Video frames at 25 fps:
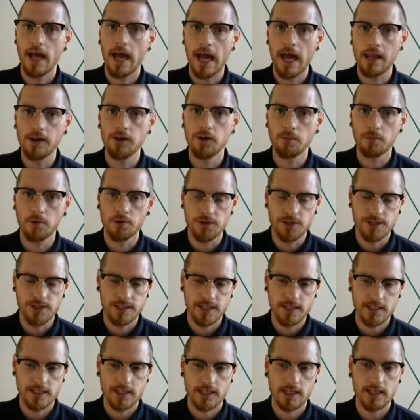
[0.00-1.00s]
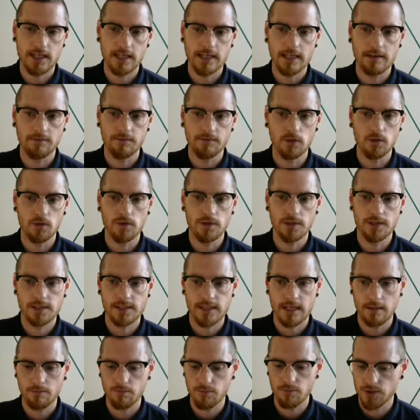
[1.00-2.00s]
end up consistently giving you the
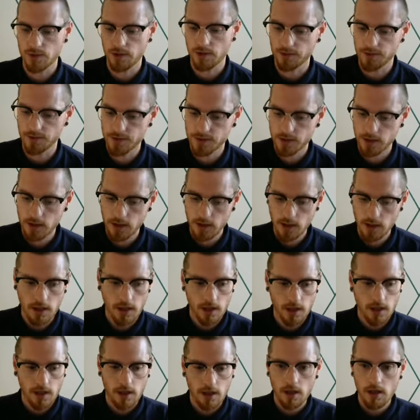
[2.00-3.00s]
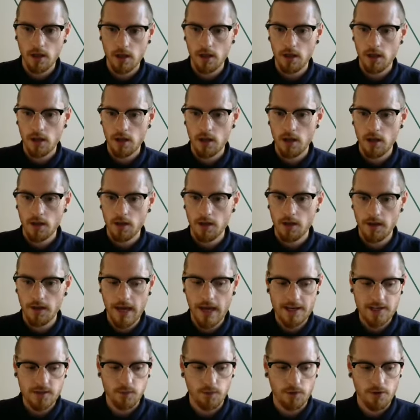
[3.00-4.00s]
same results.
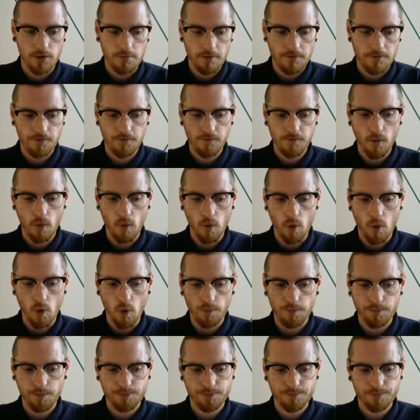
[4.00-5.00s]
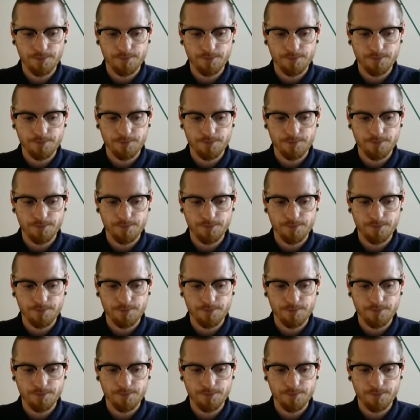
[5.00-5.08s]
Next one, number 4,